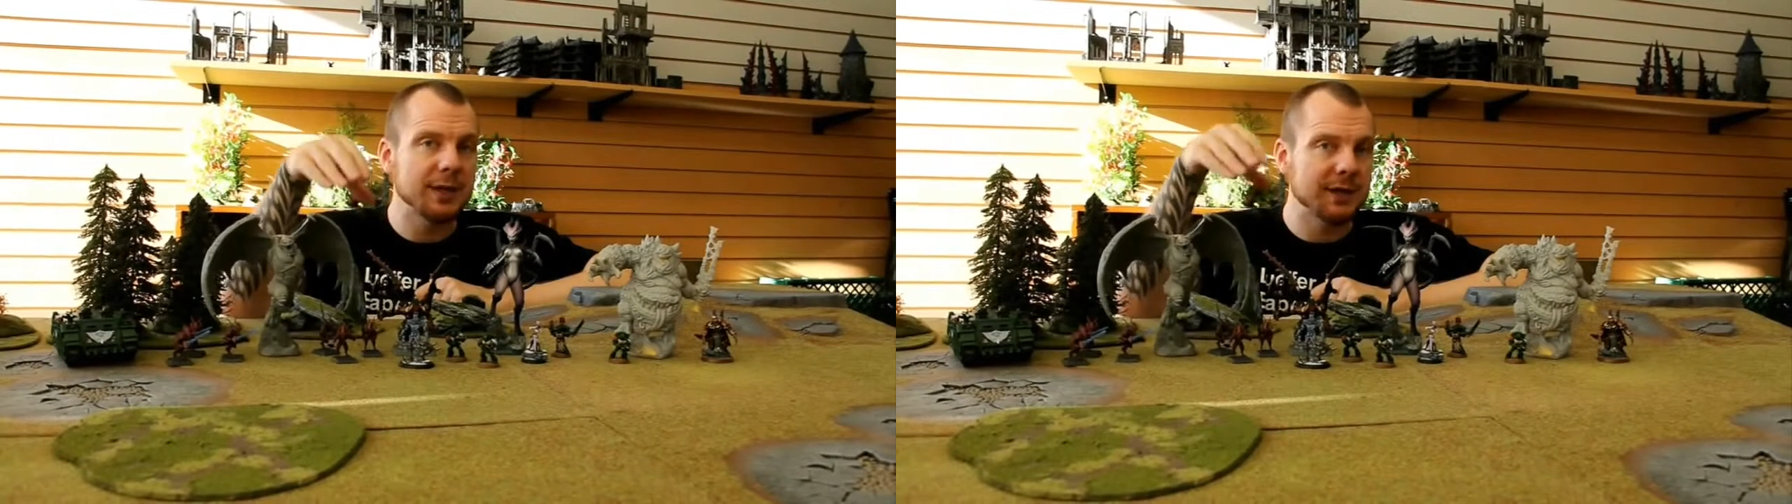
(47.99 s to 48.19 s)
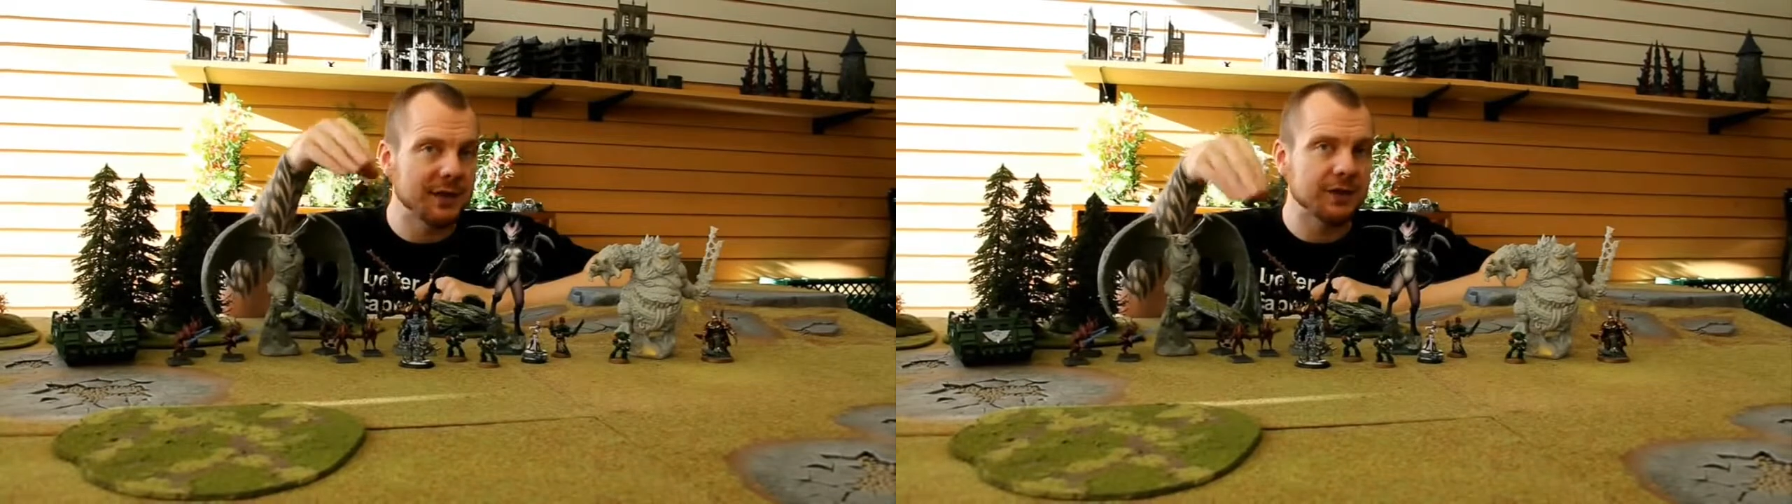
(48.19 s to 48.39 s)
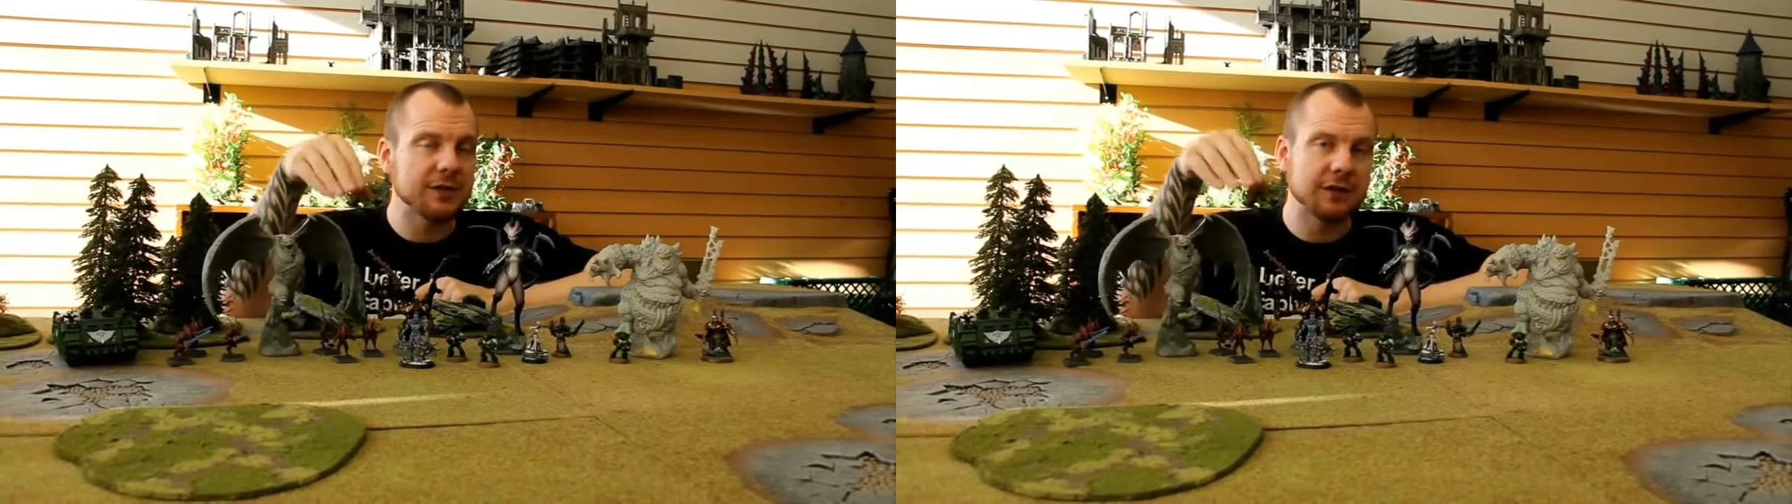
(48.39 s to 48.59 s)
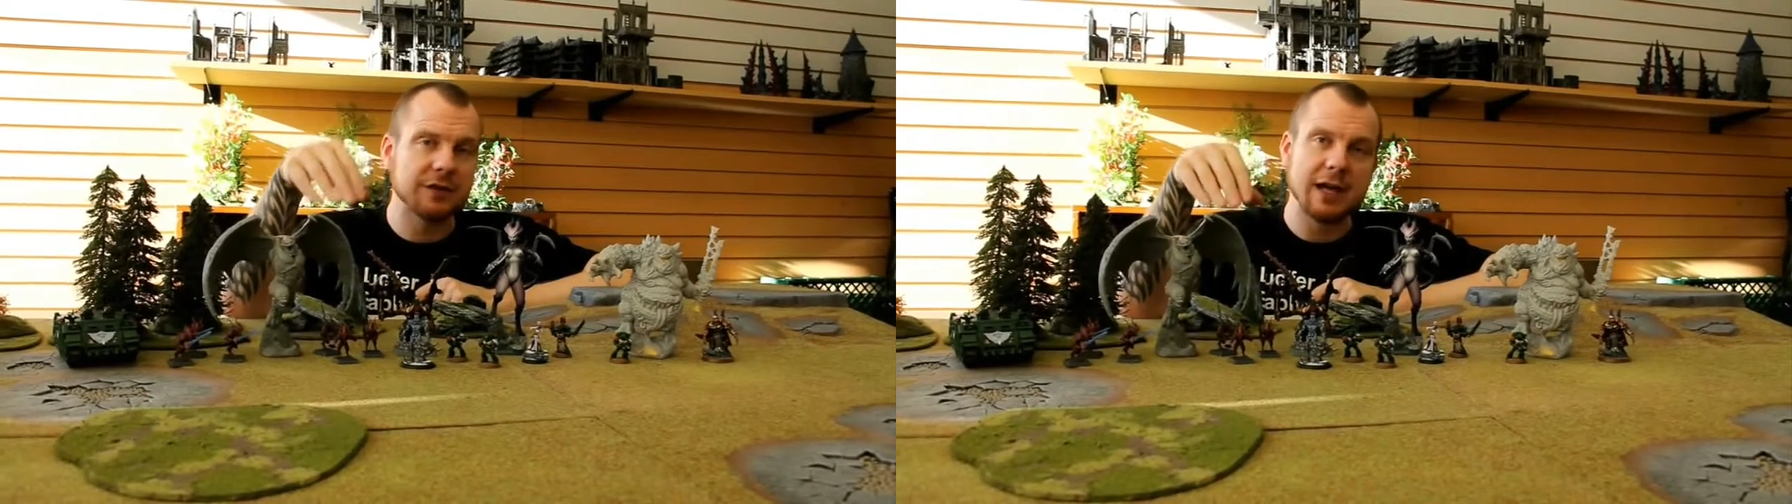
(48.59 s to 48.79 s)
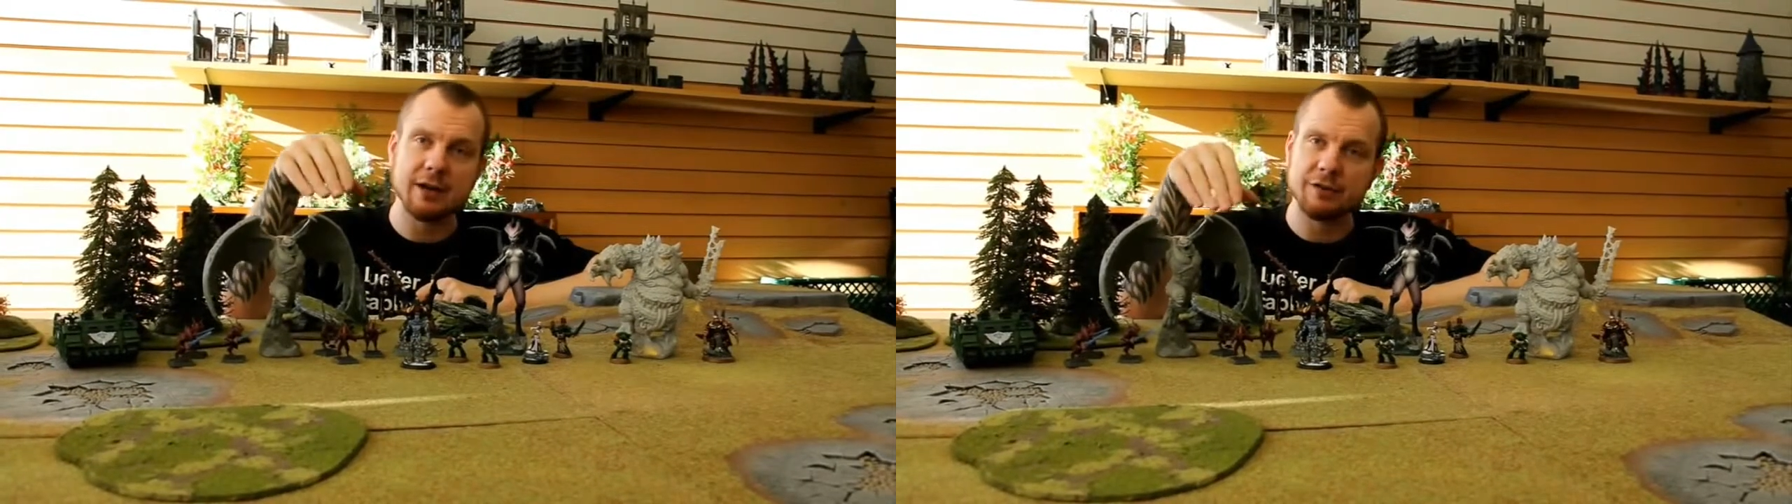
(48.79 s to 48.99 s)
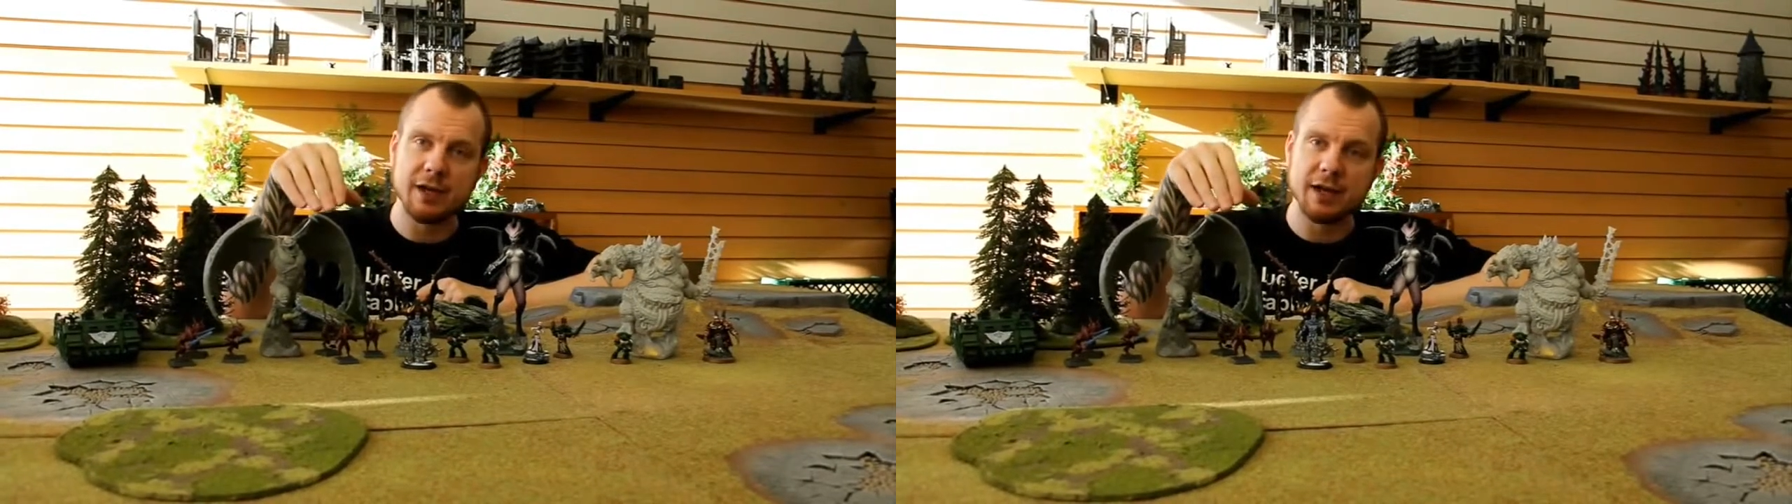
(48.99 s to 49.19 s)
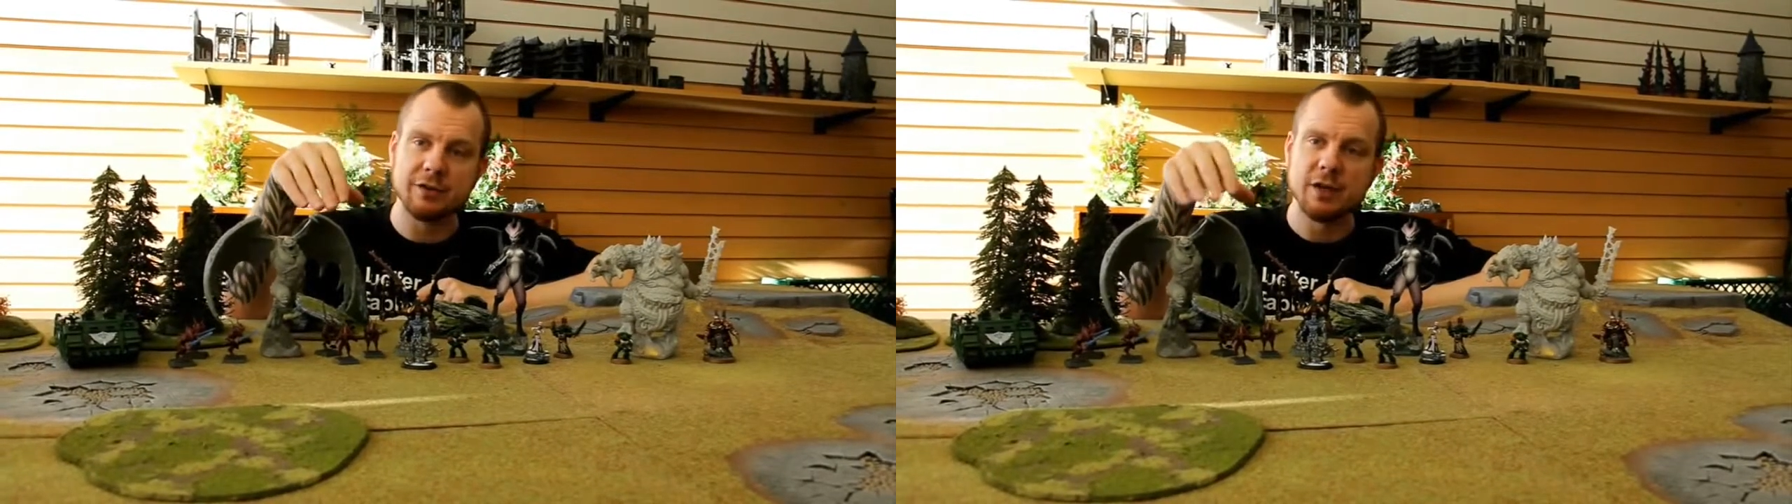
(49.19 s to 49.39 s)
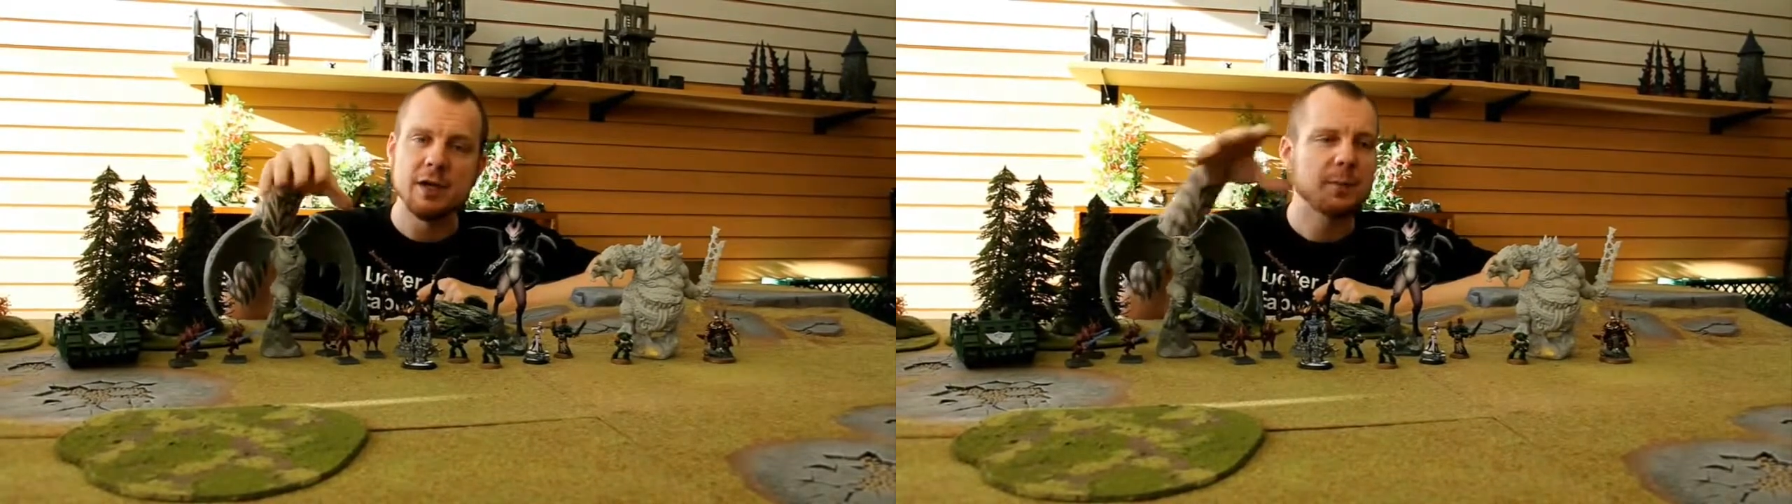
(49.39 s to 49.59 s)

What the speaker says: be this exact size,